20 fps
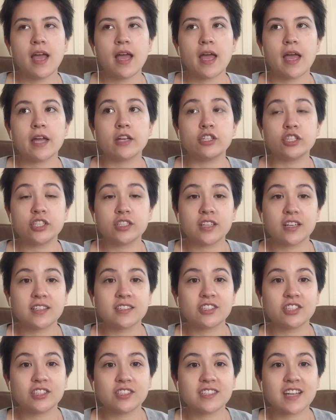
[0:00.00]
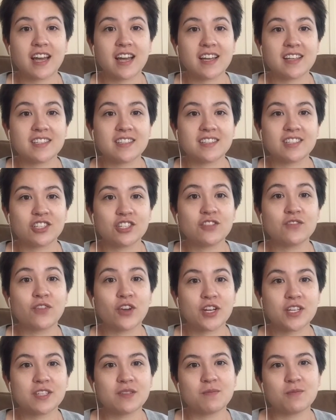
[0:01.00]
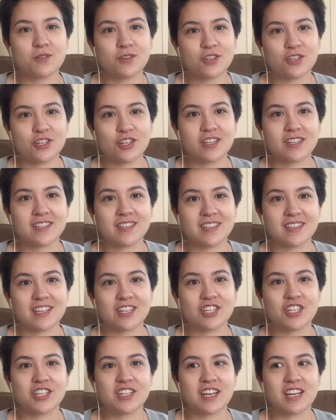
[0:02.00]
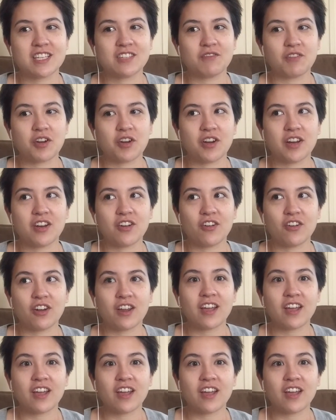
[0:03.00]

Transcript: And she dyes, she's very similar to Jinx in that she dyes very nerdy